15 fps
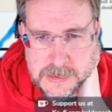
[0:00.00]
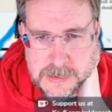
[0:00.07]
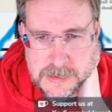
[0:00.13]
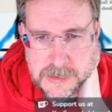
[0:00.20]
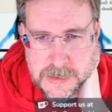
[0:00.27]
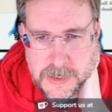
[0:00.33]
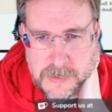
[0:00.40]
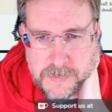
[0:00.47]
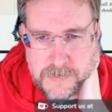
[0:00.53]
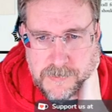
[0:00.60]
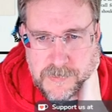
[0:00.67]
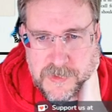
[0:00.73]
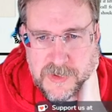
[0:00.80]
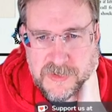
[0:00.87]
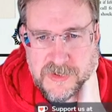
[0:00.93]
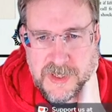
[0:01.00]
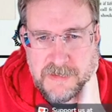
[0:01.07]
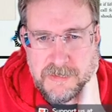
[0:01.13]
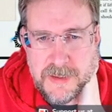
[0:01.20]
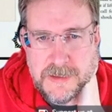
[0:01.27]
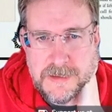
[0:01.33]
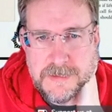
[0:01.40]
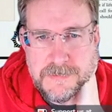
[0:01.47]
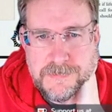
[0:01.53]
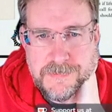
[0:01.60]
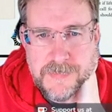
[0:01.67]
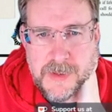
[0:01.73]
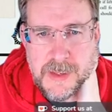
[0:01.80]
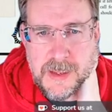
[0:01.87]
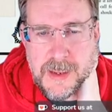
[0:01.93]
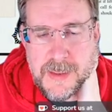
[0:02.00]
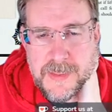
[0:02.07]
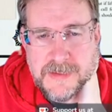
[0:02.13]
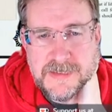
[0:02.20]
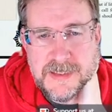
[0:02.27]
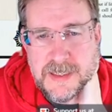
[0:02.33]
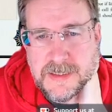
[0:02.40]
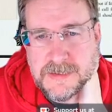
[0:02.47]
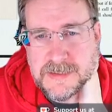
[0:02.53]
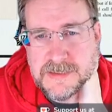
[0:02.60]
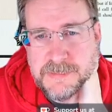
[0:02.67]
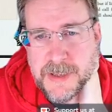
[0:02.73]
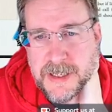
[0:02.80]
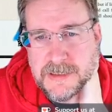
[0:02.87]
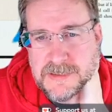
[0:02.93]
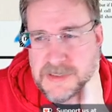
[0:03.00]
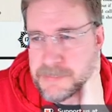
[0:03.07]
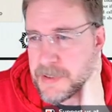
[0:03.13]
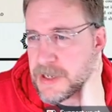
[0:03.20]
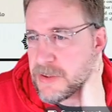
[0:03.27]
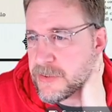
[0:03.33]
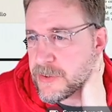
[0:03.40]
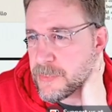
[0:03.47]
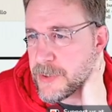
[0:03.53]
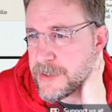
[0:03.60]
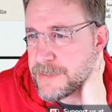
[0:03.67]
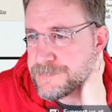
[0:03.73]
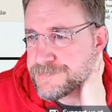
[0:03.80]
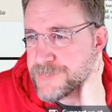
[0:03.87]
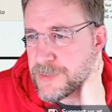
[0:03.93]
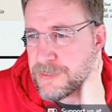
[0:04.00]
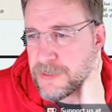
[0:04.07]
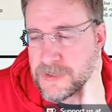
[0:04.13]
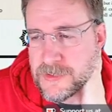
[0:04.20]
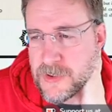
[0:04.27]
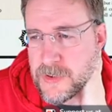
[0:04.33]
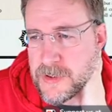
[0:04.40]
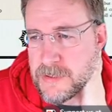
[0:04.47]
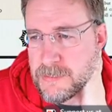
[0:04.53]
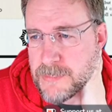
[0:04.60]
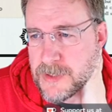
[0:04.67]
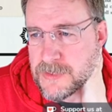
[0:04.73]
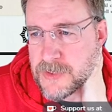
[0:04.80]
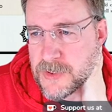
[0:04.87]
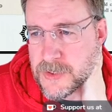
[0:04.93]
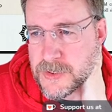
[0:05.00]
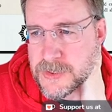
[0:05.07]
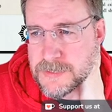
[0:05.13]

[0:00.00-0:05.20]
No. Save that. That's an easy spell. Spell order 1, first order, that's all good.